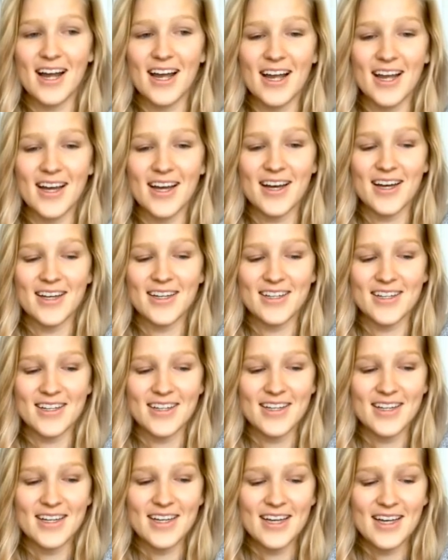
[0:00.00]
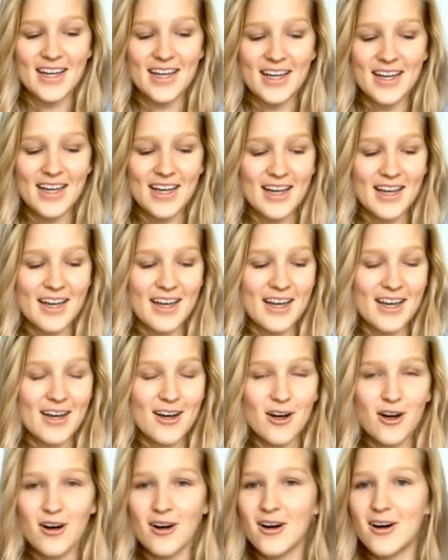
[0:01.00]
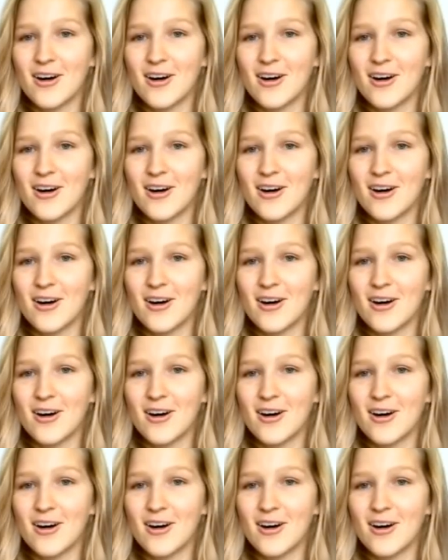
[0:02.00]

and